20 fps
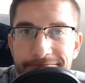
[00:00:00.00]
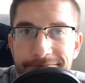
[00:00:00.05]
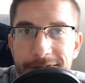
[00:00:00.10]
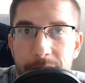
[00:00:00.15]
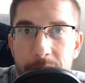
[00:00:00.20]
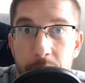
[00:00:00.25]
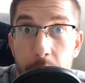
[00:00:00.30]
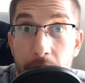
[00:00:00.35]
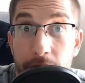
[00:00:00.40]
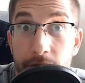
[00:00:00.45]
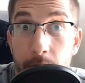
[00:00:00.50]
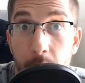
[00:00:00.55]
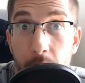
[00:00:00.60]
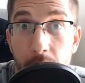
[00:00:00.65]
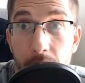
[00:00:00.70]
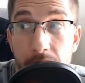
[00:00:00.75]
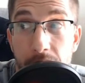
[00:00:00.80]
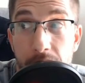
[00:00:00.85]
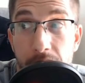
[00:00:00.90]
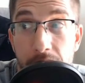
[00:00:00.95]
Subscribe for
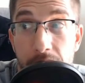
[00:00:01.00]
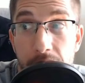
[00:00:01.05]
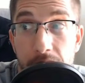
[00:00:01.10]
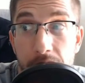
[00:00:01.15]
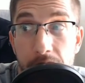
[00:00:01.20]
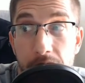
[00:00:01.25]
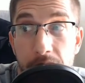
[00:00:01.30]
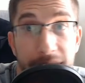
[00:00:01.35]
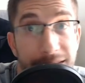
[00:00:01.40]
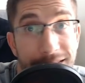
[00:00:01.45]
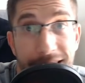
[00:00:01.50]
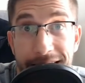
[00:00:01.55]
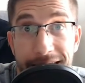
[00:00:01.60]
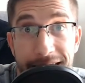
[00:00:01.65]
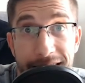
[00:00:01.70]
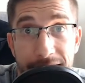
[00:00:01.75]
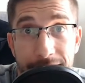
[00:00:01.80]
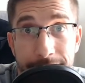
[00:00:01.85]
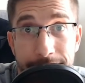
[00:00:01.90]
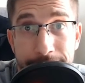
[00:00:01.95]
more and take
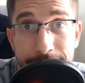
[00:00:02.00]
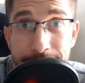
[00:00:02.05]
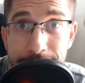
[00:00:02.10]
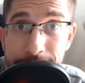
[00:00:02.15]
care.